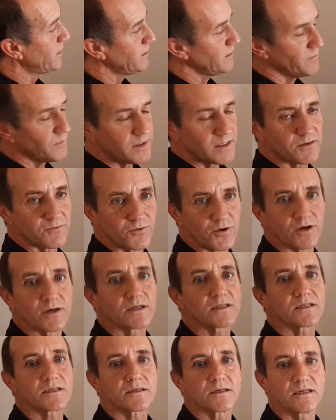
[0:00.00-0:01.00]
way. It
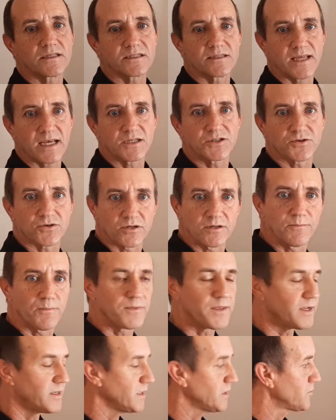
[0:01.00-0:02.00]
works. It's
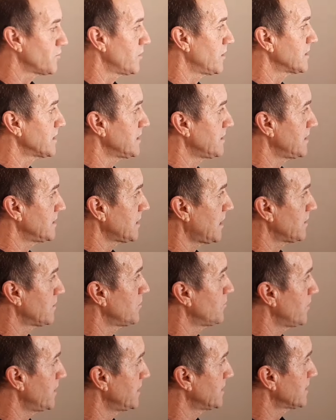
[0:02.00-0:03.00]
natural and it works. And there's
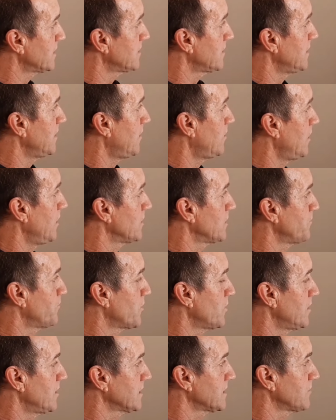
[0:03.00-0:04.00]
other ways. There are other
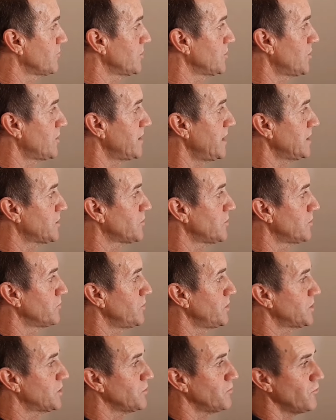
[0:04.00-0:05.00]
products which are natural
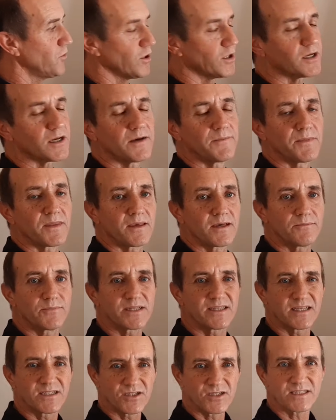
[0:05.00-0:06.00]
which work,
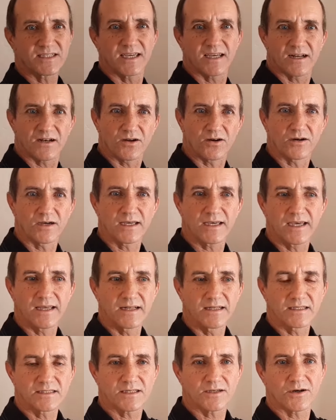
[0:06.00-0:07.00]
but they just take long,
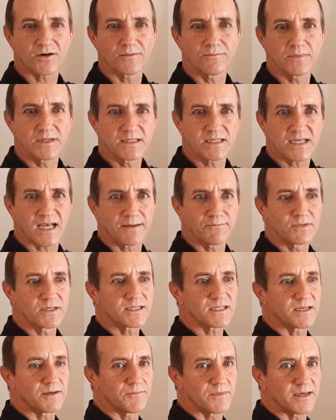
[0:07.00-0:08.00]
and it's
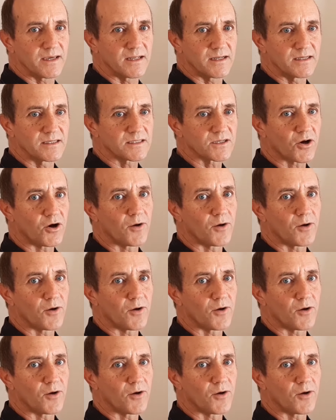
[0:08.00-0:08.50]
cumbersome and it's